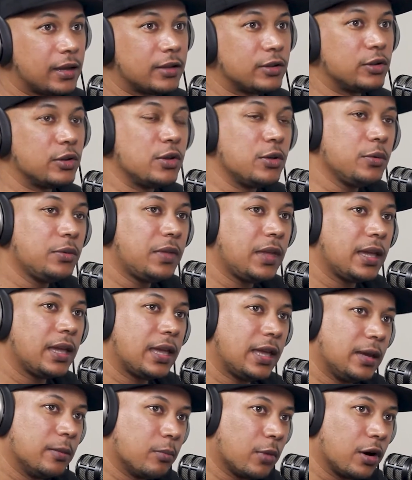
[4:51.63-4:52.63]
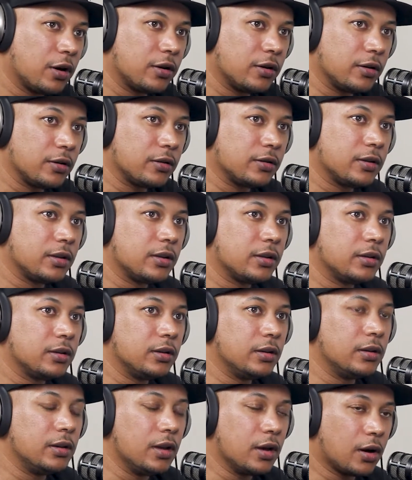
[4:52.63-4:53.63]
Do you think he murdered
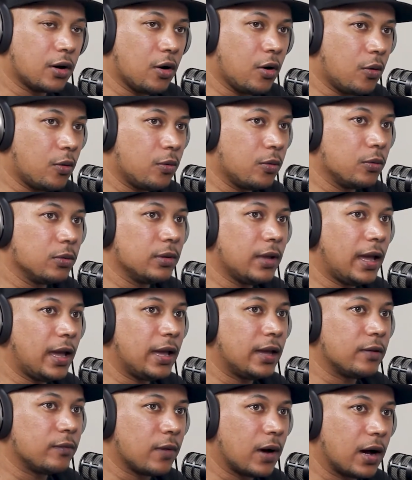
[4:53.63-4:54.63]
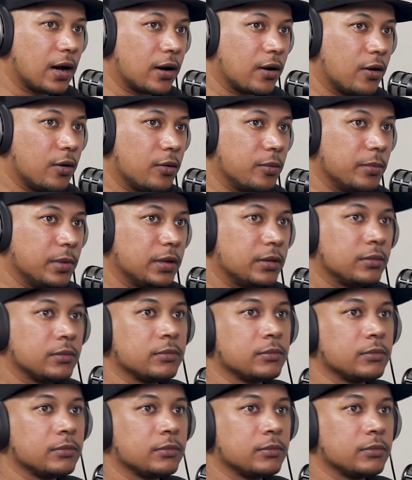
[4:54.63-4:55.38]
Nicole and Ron Goldman?